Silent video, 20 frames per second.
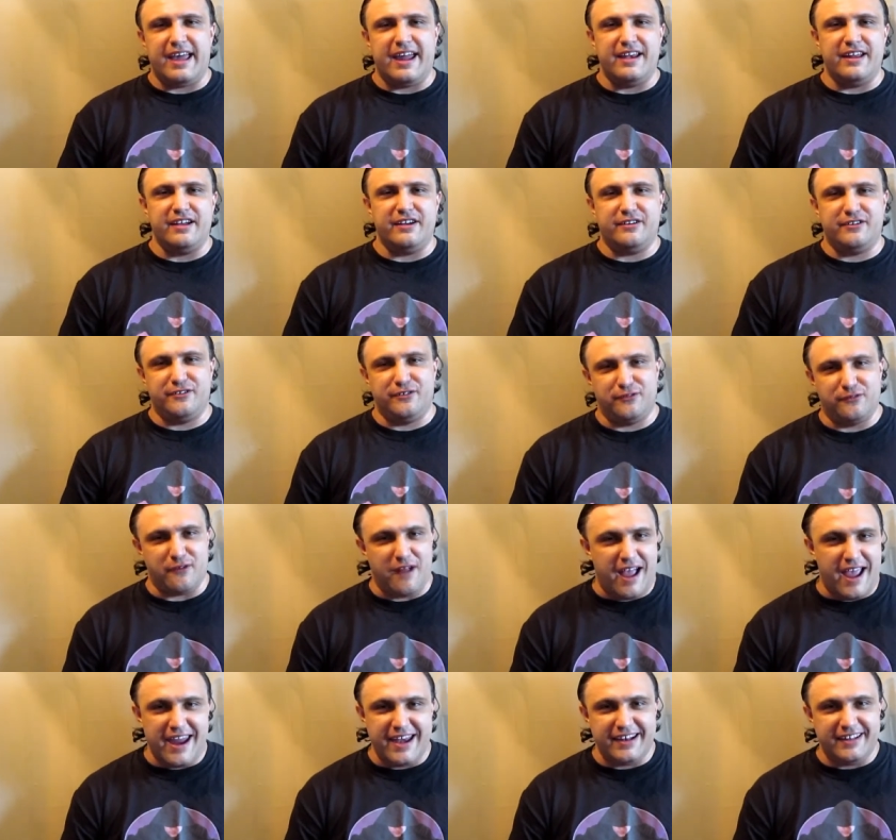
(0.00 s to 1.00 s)
kind of
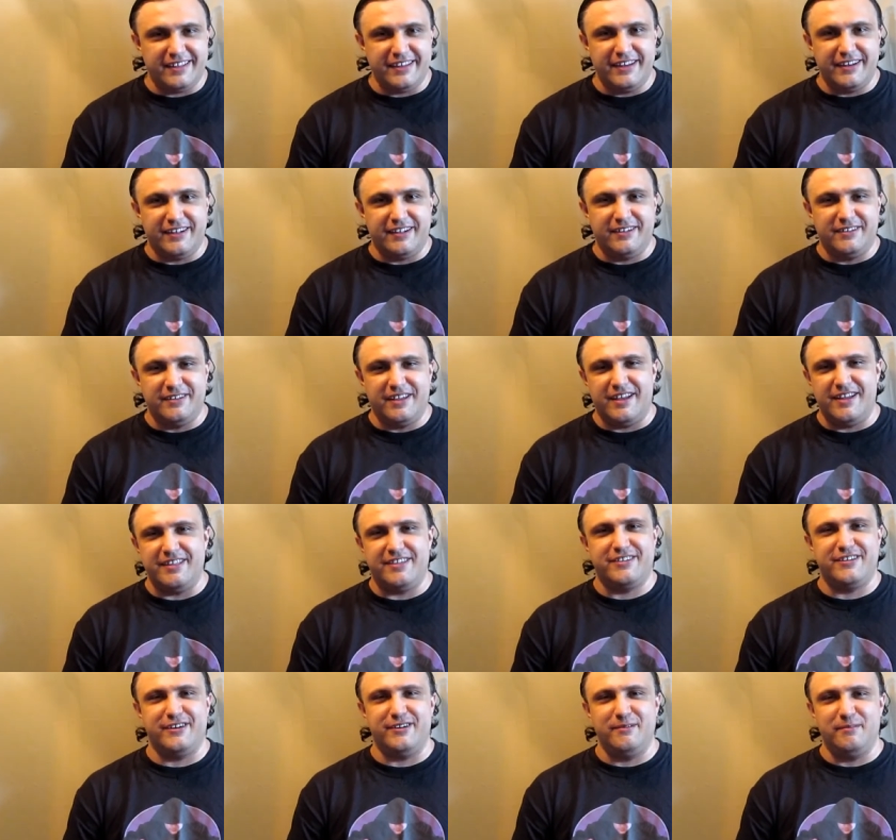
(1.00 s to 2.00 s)
cried a little on
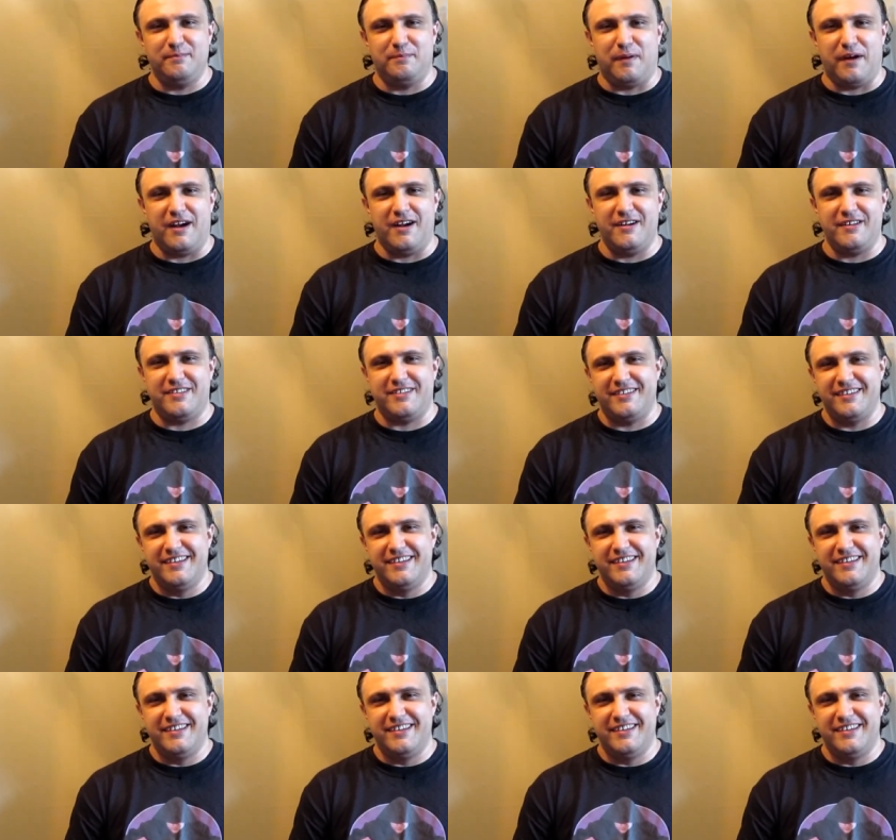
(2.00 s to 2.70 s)
certain parts.